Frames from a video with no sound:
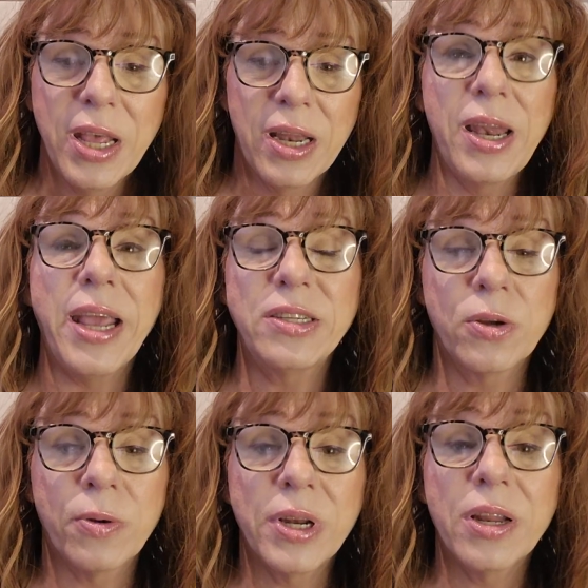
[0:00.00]

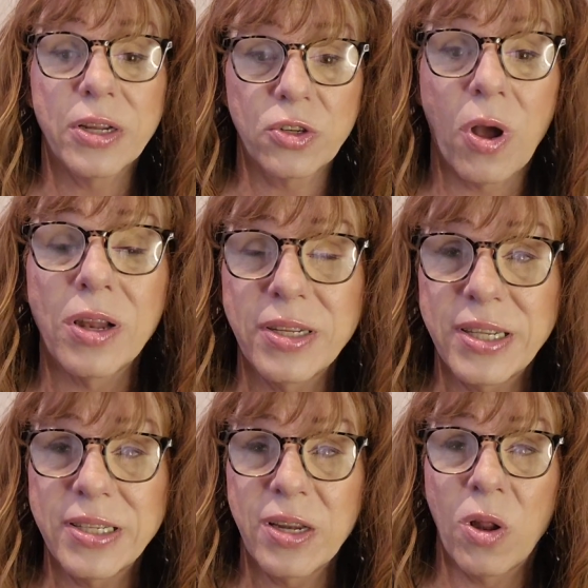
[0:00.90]
laser and
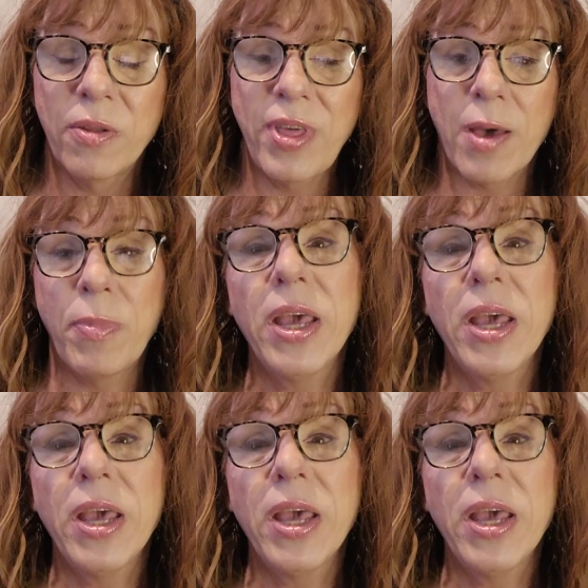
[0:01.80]
electrolysis and all of that,